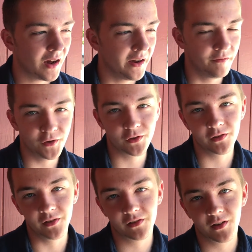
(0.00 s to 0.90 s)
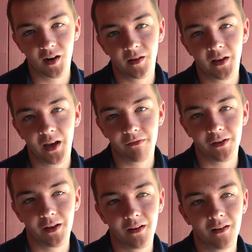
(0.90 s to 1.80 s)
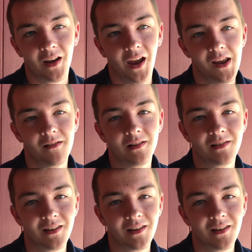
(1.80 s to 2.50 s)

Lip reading: eventually started caving in and